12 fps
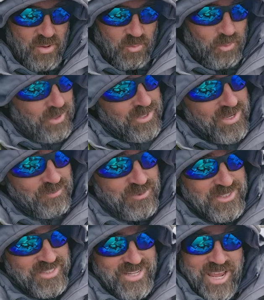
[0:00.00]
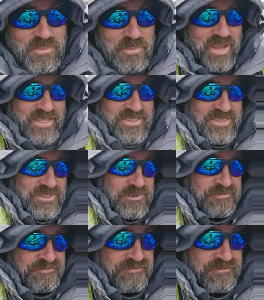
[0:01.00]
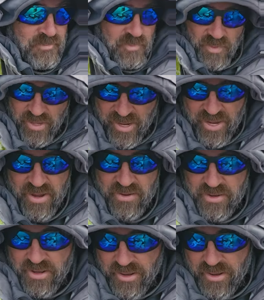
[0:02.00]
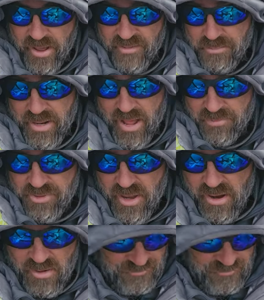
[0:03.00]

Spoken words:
What a difference a day makes. I've been out there